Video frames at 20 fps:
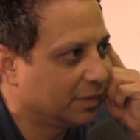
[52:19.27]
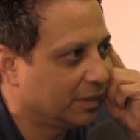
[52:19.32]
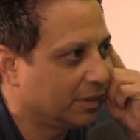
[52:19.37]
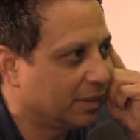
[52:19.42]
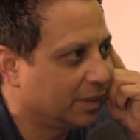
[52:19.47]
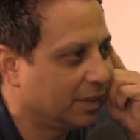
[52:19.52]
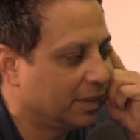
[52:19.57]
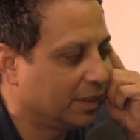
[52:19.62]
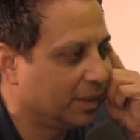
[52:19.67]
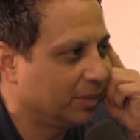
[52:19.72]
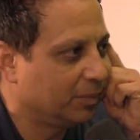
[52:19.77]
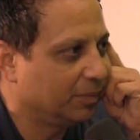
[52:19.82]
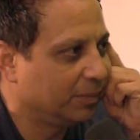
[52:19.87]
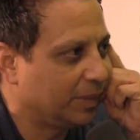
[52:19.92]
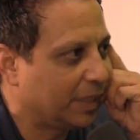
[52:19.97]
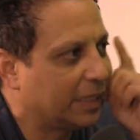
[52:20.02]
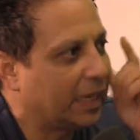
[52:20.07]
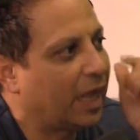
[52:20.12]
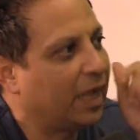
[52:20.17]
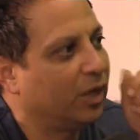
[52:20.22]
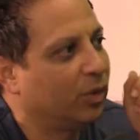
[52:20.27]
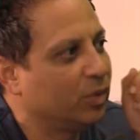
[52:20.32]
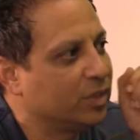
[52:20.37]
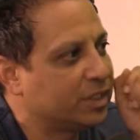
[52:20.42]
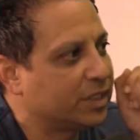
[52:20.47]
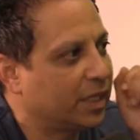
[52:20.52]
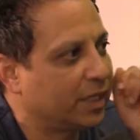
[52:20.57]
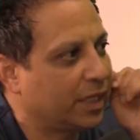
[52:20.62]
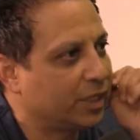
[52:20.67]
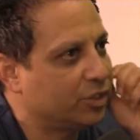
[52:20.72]
And I always
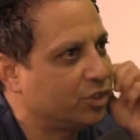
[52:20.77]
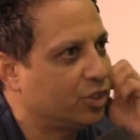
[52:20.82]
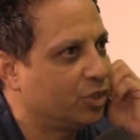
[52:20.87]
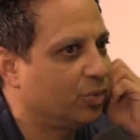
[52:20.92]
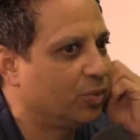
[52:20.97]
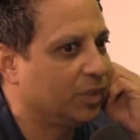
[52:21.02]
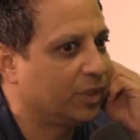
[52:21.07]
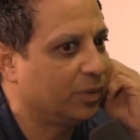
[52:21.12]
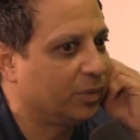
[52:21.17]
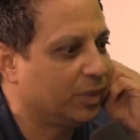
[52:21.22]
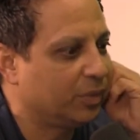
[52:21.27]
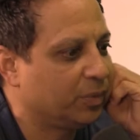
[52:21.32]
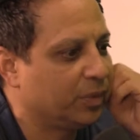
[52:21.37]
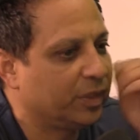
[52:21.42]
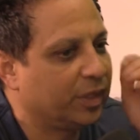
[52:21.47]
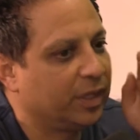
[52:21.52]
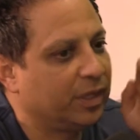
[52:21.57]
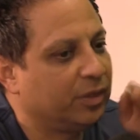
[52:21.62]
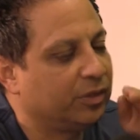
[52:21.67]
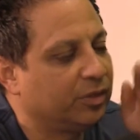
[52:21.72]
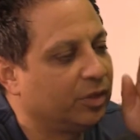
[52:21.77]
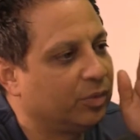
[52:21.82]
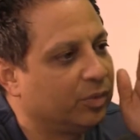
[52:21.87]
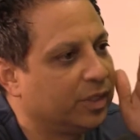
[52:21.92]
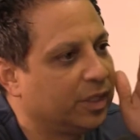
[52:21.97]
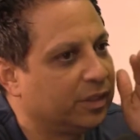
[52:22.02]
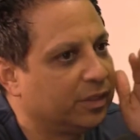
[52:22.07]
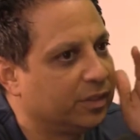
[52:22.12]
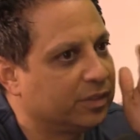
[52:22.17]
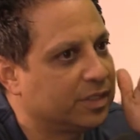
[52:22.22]
say that too when they don't
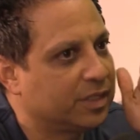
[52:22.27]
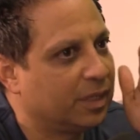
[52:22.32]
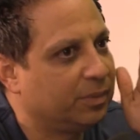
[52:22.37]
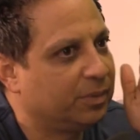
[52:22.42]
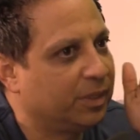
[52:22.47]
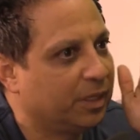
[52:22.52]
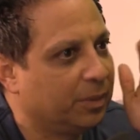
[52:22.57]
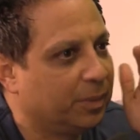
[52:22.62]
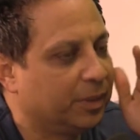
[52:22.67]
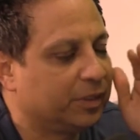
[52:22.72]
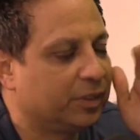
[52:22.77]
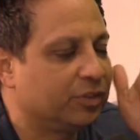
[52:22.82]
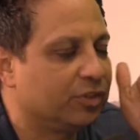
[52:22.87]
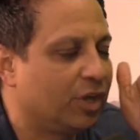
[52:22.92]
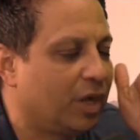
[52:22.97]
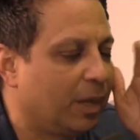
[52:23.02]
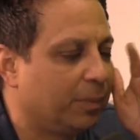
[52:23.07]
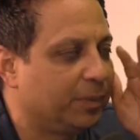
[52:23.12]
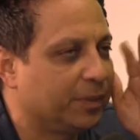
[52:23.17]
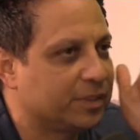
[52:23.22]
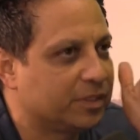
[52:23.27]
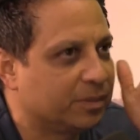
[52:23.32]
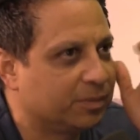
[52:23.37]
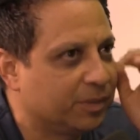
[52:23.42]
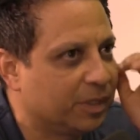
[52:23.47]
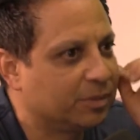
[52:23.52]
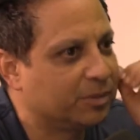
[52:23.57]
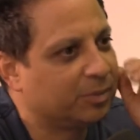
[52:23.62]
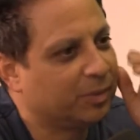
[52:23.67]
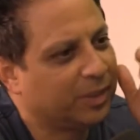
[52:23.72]
get the same thing about the topic.
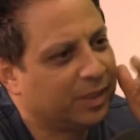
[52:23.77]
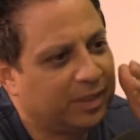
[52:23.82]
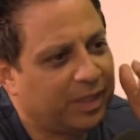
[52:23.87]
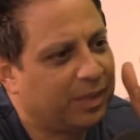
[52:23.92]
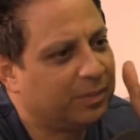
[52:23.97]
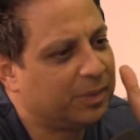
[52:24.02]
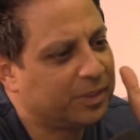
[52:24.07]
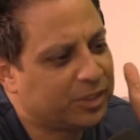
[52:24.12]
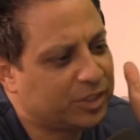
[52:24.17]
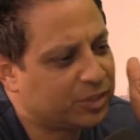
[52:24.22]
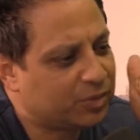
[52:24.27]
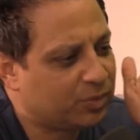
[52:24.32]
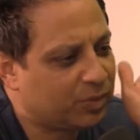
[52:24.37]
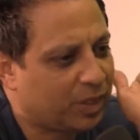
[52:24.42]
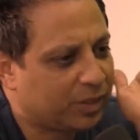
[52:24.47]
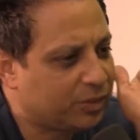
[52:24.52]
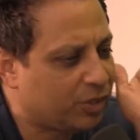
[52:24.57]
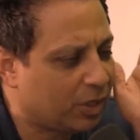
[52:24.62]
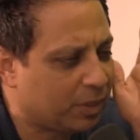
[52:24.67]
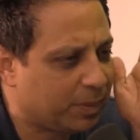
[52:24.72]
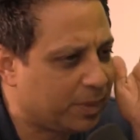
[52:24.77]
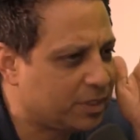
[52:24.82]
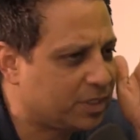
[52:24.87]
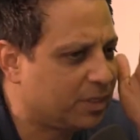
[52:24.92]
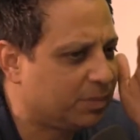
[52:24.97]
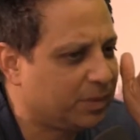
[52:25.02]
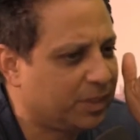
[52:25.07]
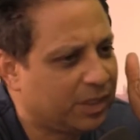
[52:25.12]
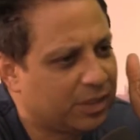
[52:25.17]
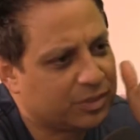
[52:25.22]
Sometimes they'll be like, yeah, but just talk about
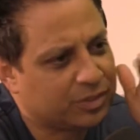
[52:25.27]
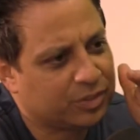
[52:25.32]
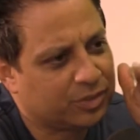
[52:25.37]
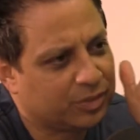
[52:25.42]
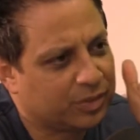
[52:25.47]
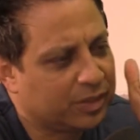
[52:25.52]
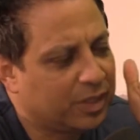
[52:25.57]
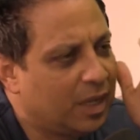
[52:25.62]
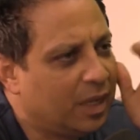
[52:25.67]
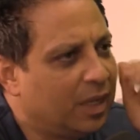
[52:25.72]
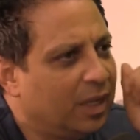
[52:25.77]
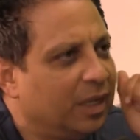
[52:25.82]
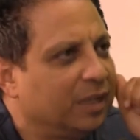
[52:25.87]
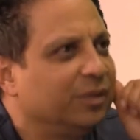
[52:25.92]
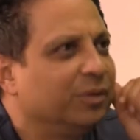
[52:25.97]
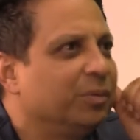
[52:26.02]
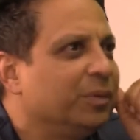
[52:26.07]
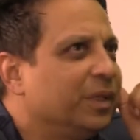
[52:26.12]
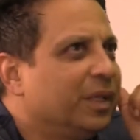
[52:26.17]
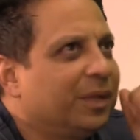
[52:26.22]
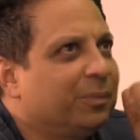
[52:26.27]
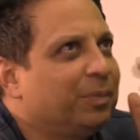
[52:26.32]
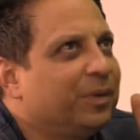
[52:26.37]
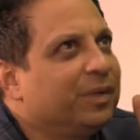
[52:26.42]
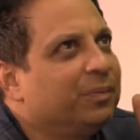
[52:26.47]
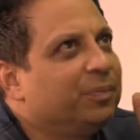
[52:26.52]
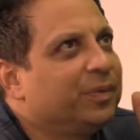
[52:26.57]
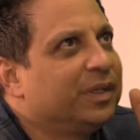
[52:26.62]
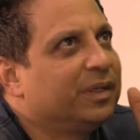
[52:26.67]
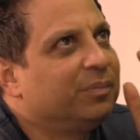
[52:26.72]
something else. And they'll be
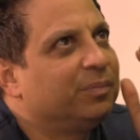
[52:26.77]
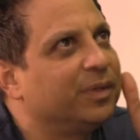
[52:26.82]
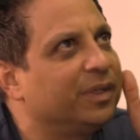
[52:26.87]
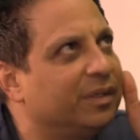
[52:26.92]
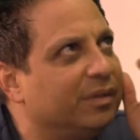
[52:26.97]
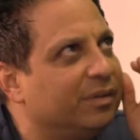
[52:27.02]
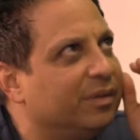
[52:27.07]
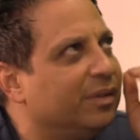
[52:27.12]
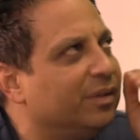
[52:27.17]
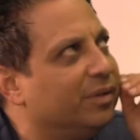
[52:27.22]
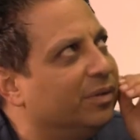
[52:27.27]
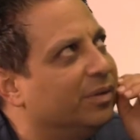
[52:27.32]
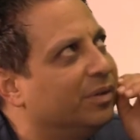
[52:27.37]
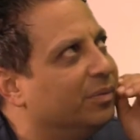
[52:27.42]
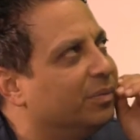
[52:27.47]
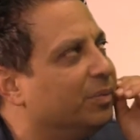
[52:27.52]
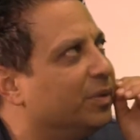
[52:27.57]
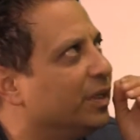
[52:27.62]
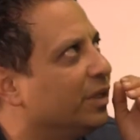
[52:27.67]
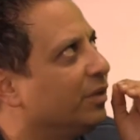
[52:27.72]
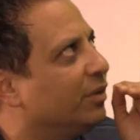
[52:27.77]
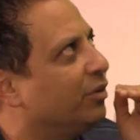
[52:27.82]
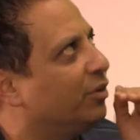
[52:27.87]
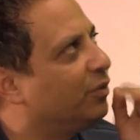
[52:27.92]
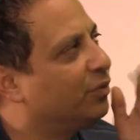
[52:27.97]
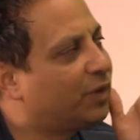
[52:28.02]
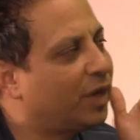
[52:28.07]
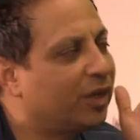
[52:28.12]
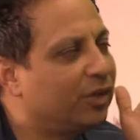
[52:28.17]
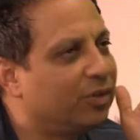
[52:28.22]
like, but
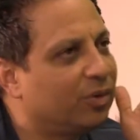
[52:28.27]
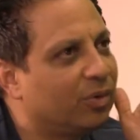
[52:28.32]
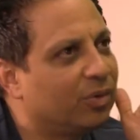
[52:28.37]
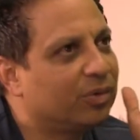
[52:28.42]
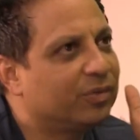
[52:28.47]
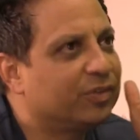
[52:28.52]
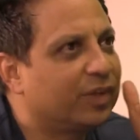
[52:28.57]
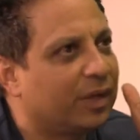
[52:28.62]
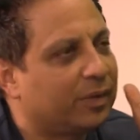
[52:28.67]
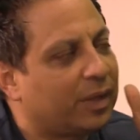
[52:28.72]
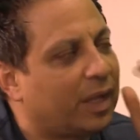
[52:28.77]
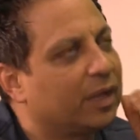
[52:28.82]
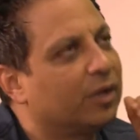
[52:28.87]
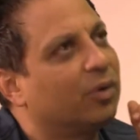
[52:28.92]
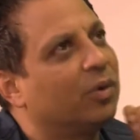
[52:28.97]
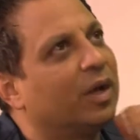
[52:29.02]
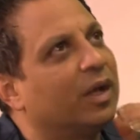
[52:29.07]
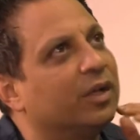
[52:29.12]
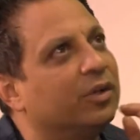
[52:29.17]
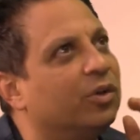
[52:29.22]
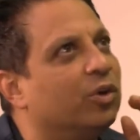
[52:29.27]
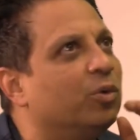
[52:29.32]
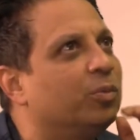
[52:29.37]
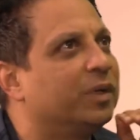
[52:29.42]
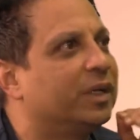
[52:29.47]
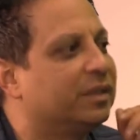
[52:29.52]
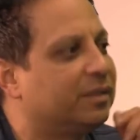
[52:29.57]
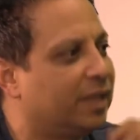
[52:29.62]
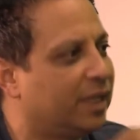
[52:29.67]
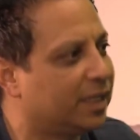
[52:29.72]
you've got yours. And I go, I know,
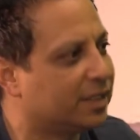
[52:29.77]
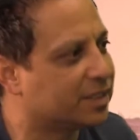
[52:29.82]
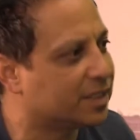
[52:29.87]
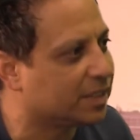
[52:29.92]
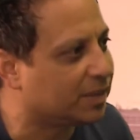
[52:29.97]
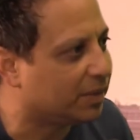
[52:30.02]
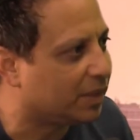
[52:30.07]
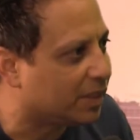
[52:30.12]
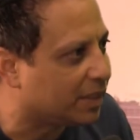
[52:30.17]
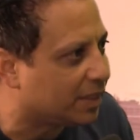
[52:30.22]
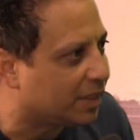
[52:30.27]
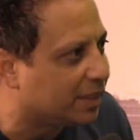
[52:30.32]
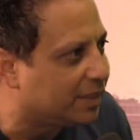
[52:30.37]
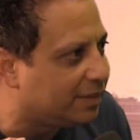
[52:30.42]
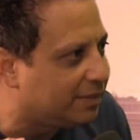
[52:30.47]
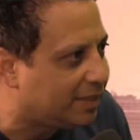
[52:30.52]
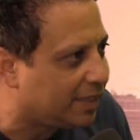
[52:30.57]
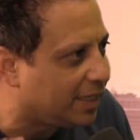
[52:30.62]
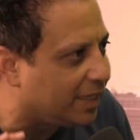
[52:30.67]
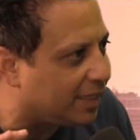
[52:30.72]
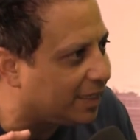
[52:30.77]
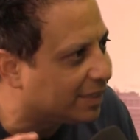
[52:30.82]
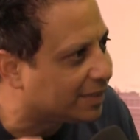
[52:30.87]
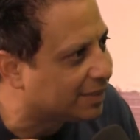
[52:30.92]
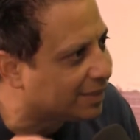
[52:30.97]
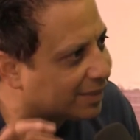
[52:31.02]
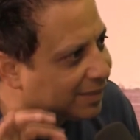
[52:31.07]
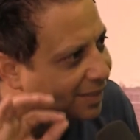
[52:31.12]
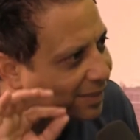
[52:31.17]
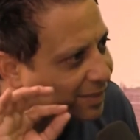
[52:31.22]
but it takes a ding.
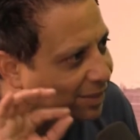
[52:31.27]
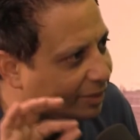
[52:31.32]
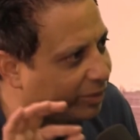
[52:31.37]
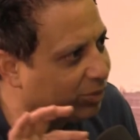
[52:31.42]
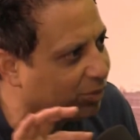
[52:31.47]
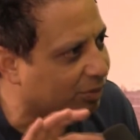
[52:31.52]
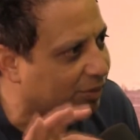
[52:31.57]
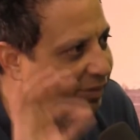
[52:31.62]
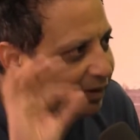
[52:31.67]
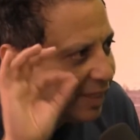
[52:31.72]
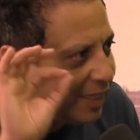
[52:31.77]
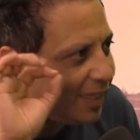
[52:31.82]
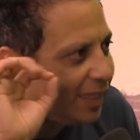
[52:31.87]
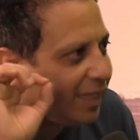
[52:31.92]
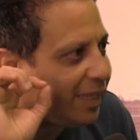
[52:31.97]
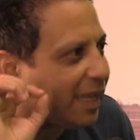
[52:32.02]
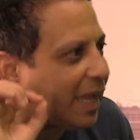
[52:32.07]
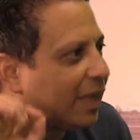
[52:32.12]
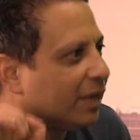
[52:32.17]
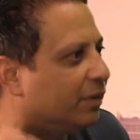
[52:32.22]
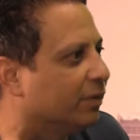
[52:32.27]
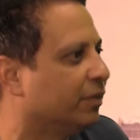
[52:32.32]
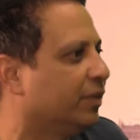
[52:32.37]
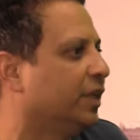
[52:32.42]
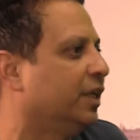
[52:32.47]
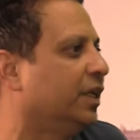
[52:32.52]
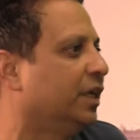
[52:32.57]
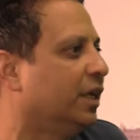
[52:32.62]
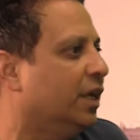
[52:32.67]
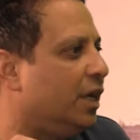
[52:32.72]
It takes a little ding out of
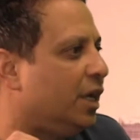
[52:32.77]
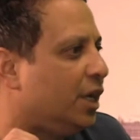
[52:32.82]
the